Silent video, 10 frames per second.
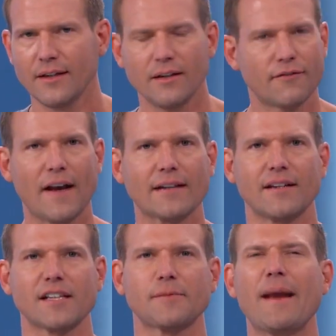In fact,
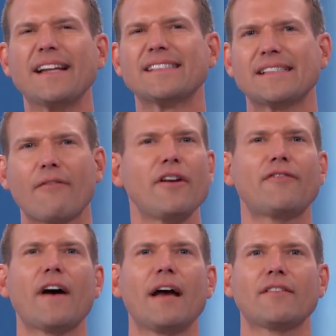an estimated
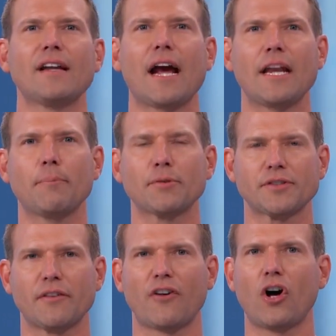75 to
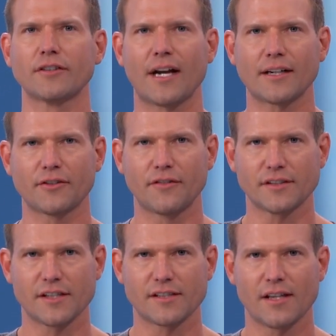90% of all doctor
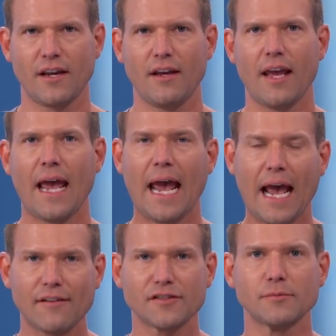visits
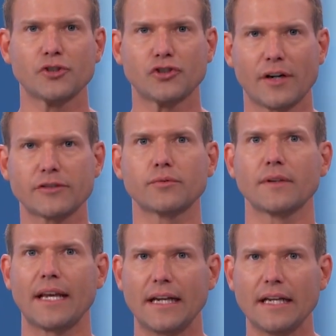have some stress
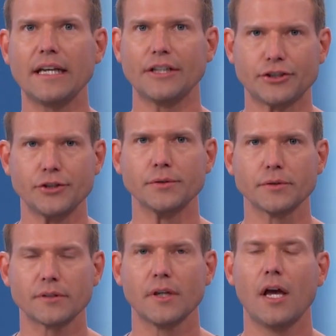related
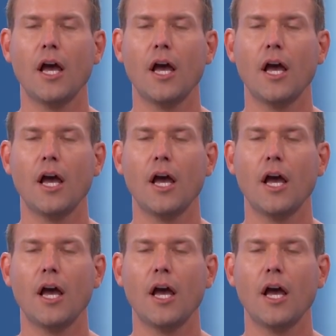issues.